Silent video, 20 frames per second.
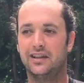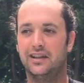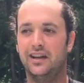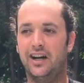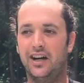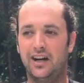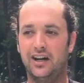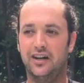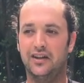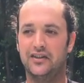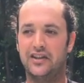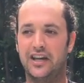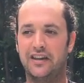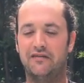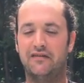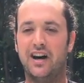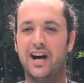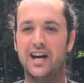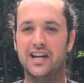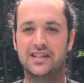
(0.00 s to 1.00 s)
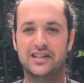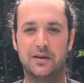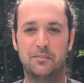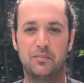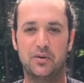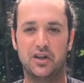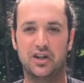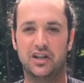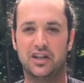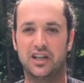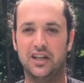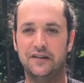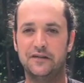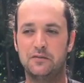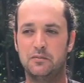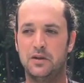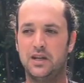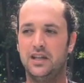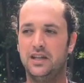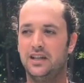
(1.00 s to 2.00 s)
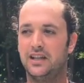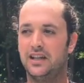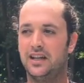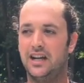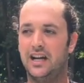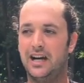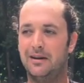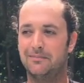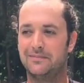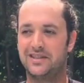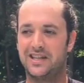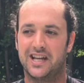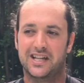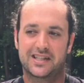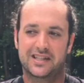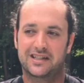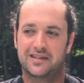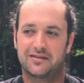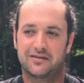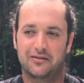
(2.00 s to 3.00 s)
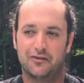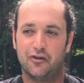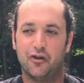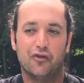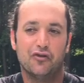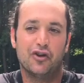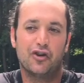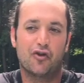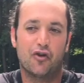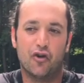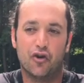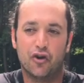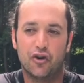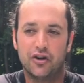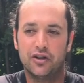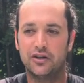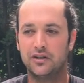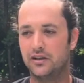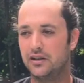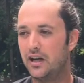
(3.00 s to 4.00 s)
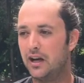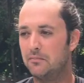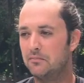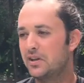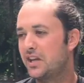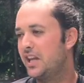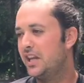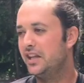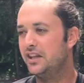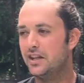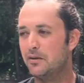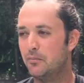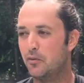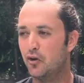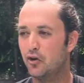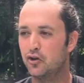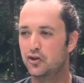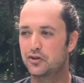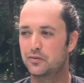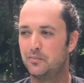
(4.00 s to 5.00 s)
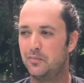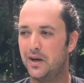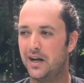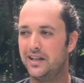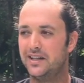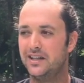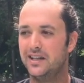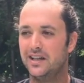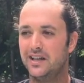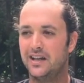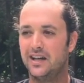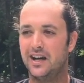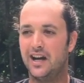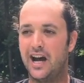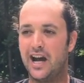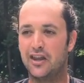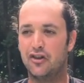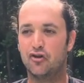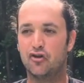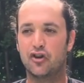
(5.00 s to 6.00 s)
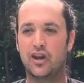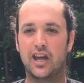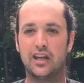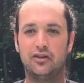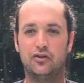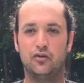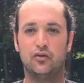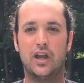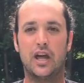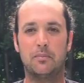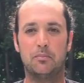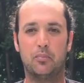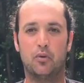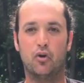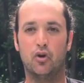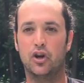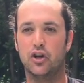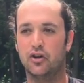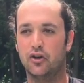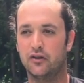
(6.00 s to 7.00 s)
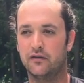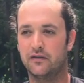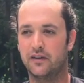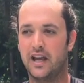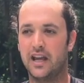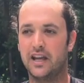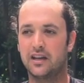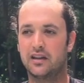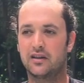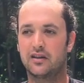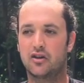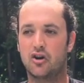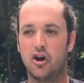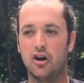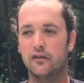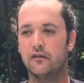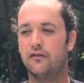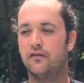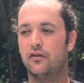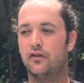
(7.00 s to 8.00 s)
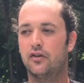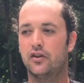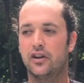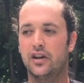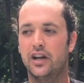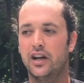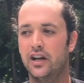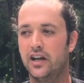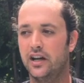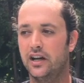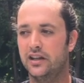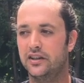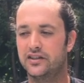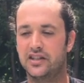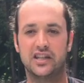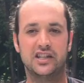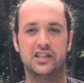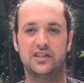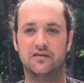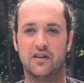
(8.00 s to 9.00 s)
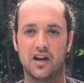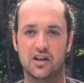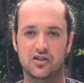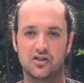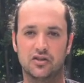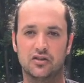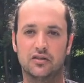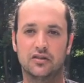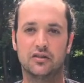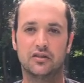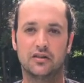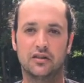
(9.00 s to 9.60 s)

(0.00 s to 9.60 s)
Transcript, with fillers: uh, the advice that Peter gives me, I'm just on the court. I'm hitting the balls, but I don't get to that point of like comfort and satisfaction.